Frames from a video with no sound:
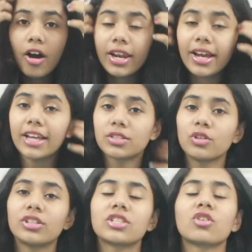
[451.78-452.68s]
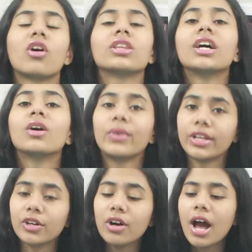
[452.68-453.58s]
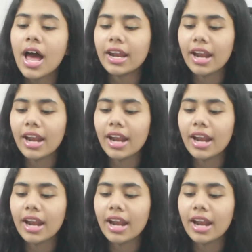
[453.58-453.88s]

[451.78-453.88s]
Alright guys, so you just saw the video.